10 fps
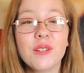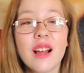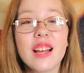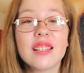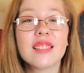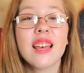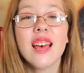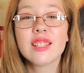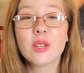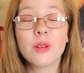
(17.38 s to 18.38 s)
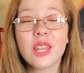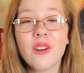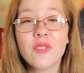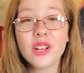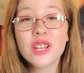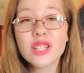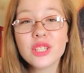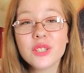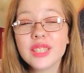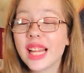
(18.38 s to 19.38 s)
guys. So without further
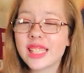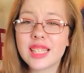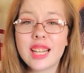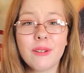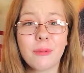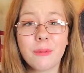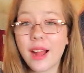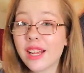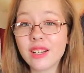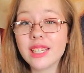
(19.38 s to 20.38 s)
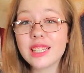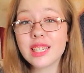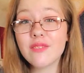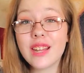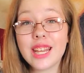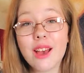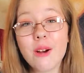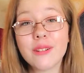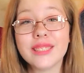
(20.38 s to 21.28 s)
ado, let's get right on into the video.